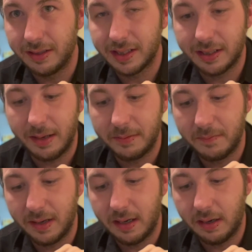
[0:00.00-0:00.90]
it stopped
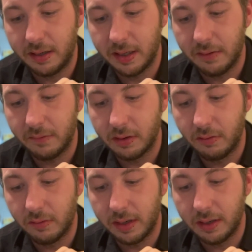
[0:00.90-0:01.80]
my audio
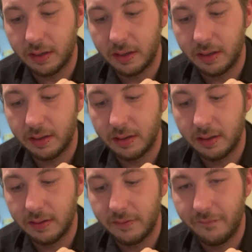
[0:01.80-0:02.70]
recording.
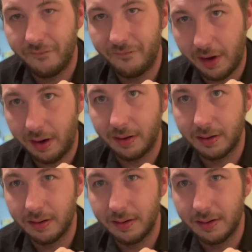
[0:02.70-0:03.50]
Fuck.